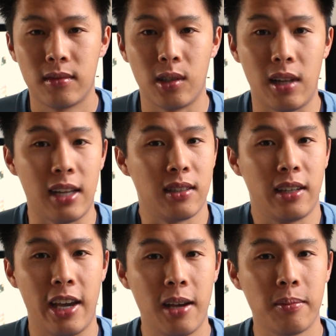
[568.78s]
So that's the
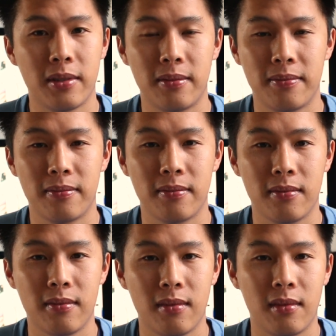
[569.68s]
GAEMS.
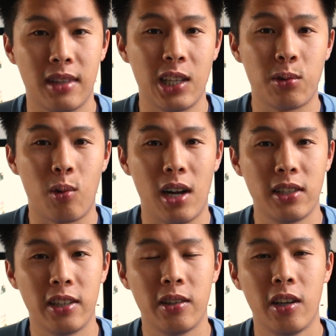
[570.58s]
Thanks for
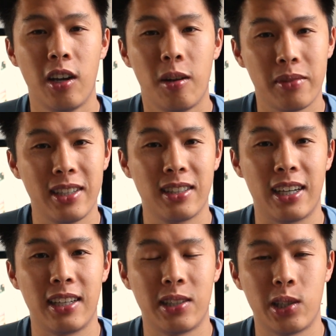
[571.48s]
watching. Please
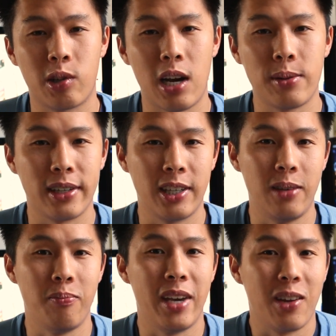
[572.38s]
like and subscribe so I can
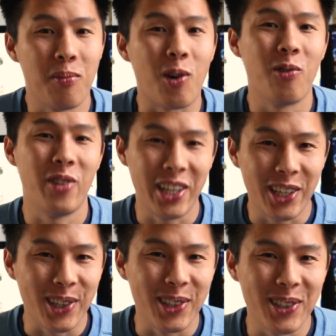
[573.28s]
keep making more
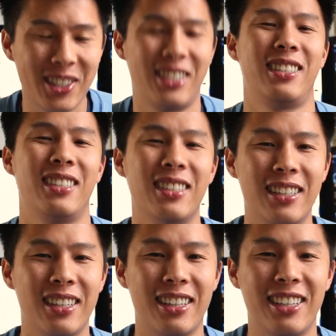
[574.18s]
videos.
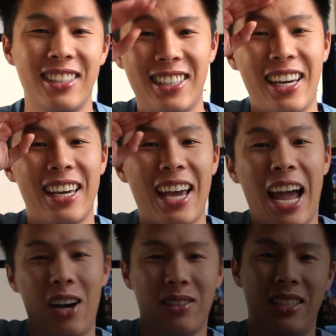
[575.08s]
Ninja Shake
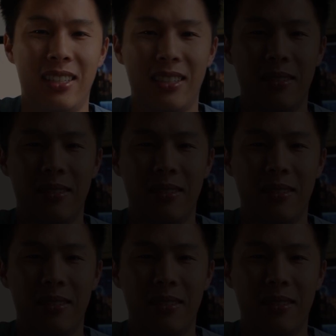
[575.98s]
out.